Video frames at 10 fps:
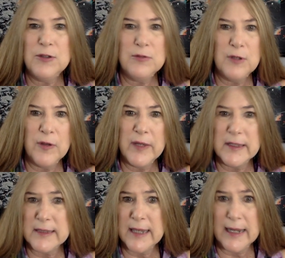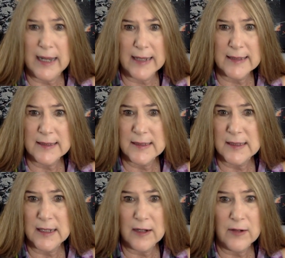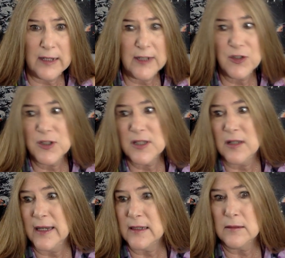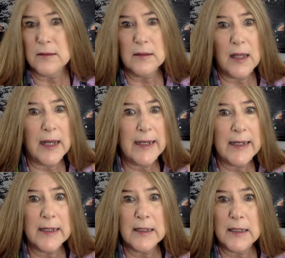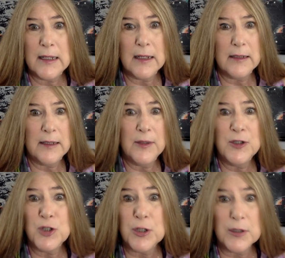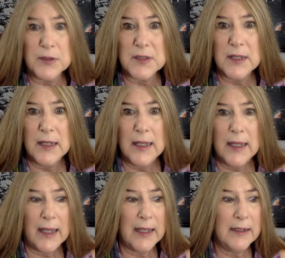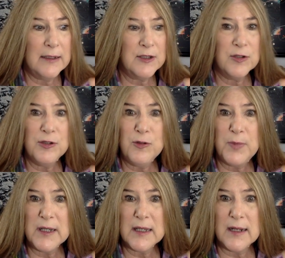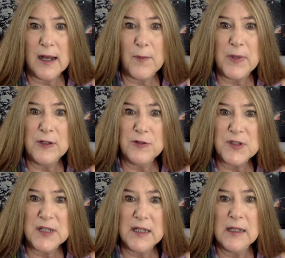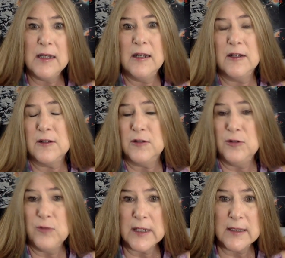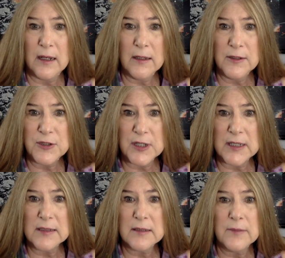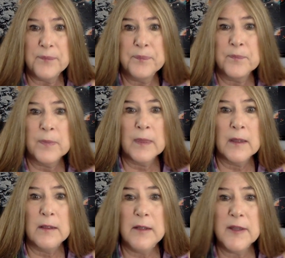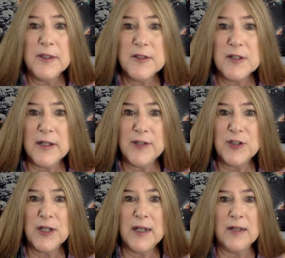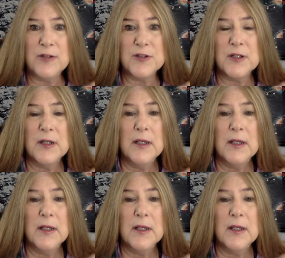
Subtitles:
you know that that asset's there, it's just like lying in the dirt. And until you pick it up and you see it and you acknowledge it, nothing's going to change.